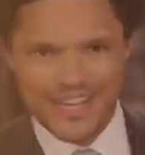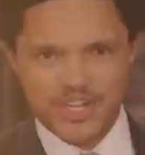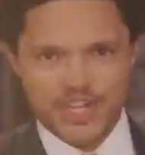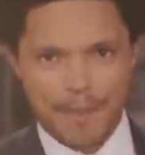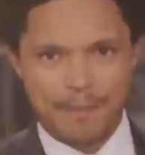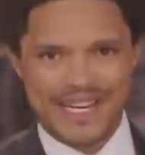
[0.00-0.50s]

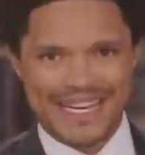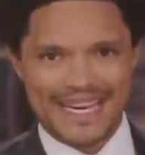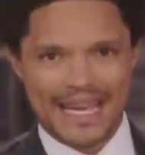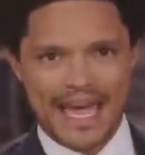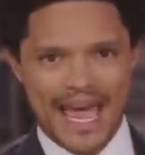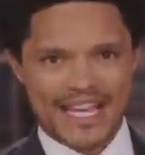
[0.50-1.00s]
Jeopardy
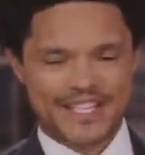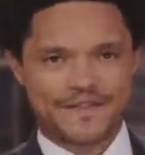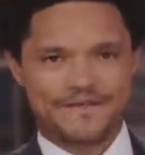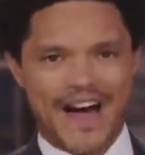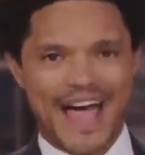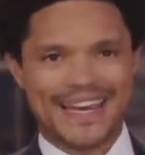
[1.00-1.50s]
has
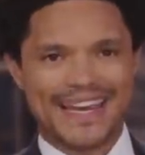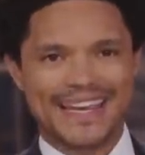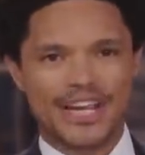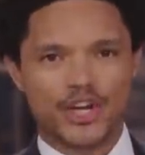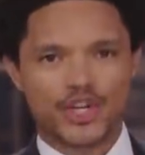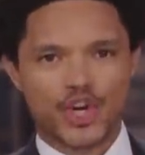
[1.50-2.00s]

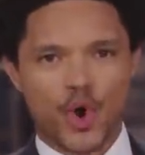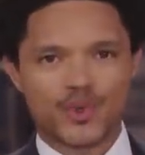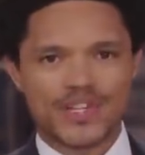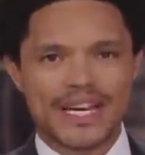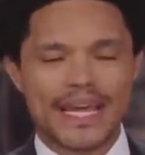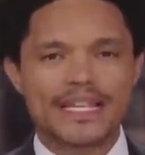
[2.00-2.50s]
finally
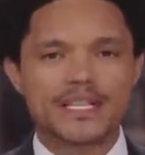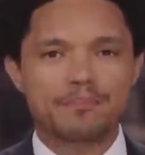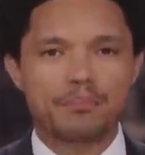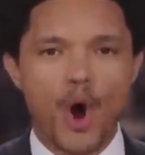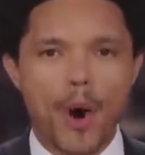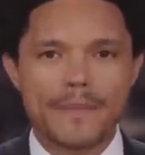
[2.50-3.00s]
chosen its
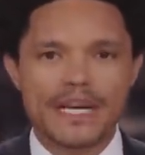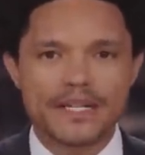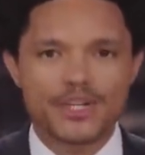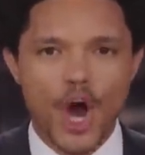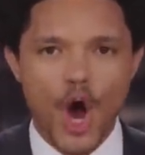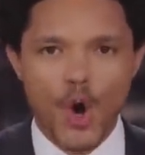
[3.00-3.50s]

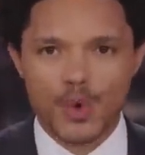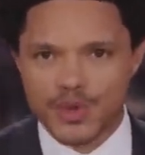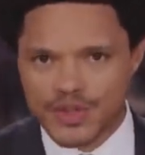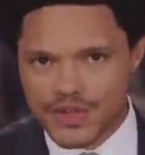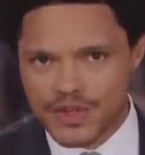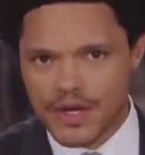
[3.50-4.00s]
permanent
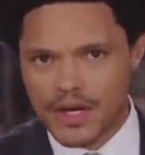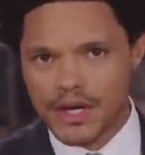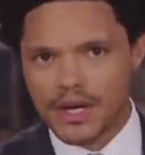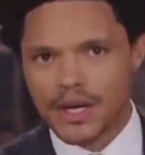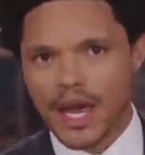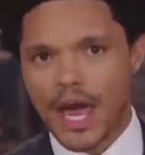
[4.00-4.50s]
hosts.
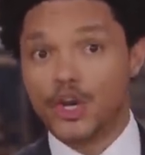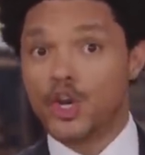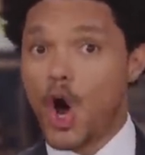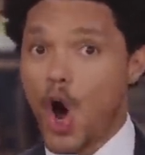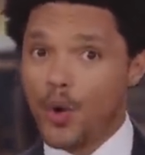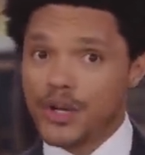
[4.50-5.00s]
And
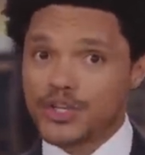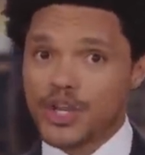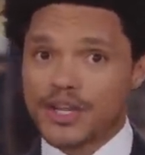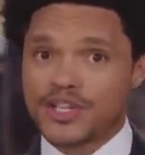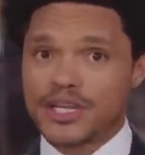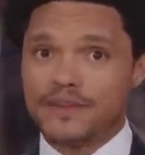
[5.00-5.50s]
no, it's
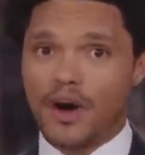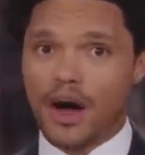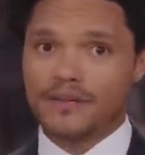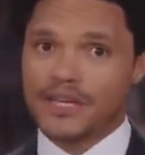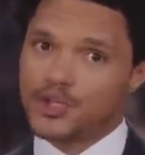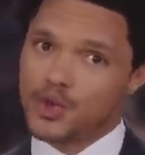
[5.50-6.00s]
not Steve
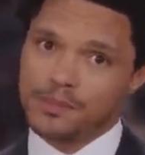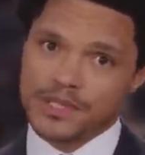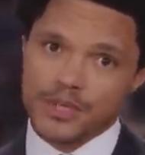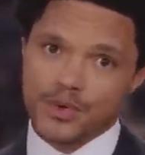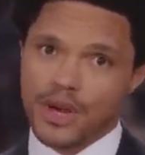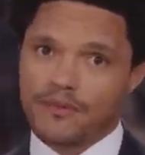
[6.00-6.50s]
Harvey. He's too busy
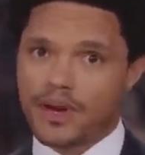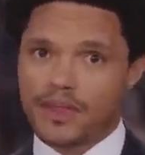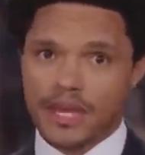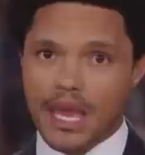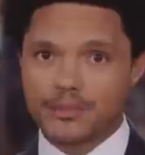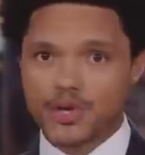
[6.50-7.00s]
doing every
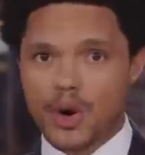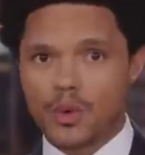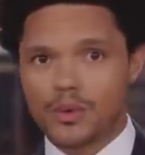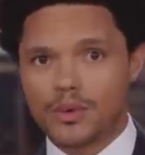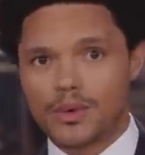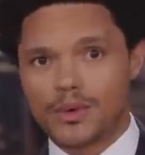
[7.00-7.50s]
other game show.
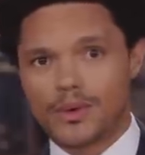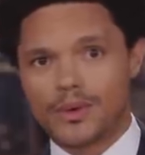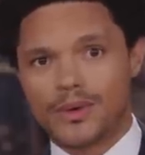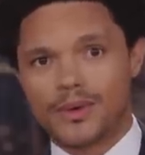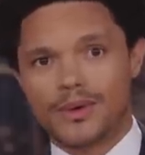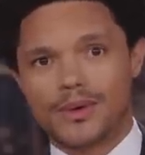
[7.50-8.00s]

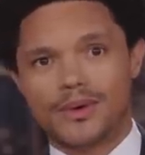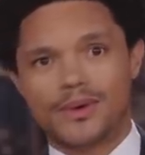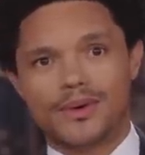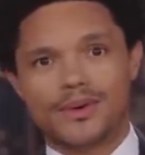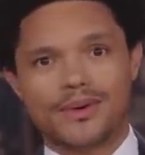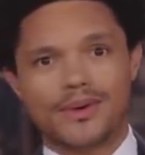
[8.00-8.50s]

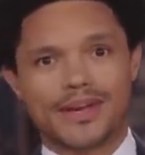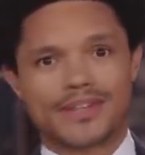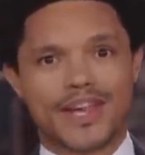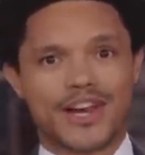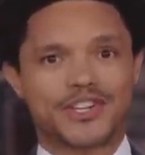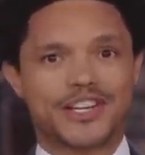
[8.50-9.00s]

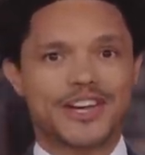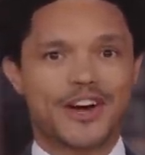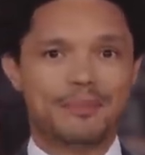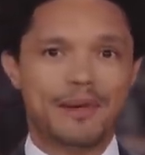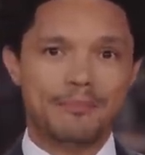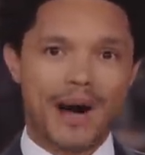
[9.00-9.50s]
It's actually going
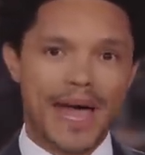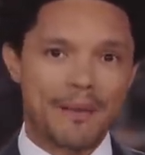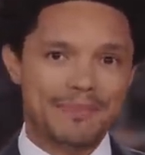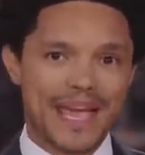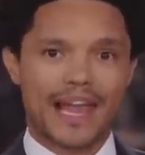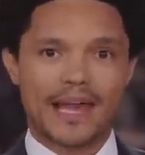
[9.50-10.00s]
to be
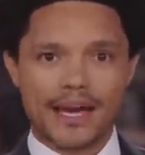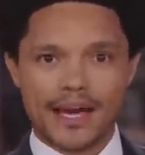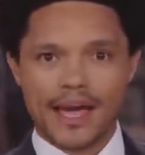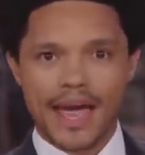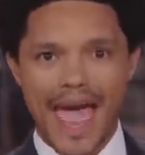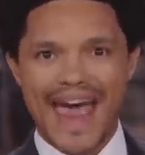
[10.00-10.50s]
Mayim Bialik
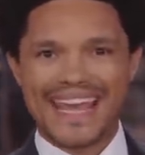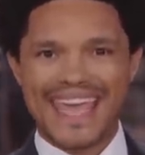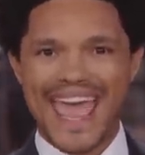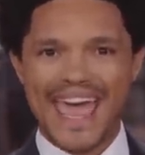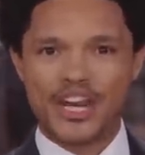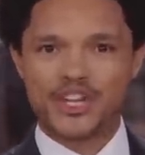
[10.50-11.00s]
and
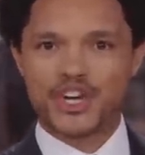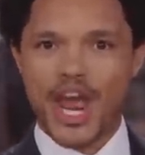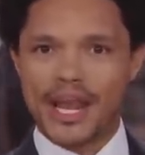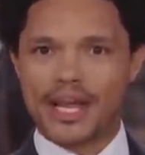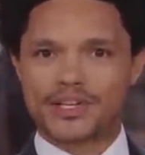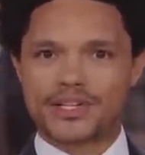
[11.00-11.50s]
Ken
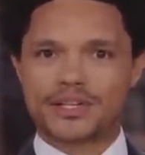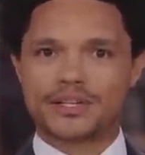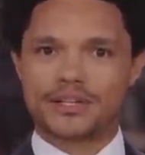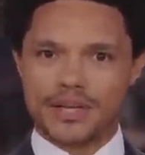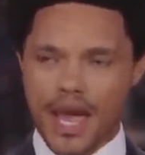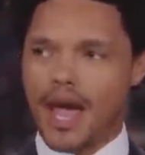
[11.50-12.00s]
Jennings.
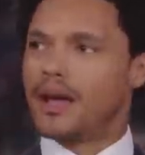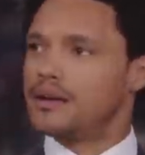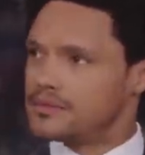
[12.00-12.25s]
Yeah.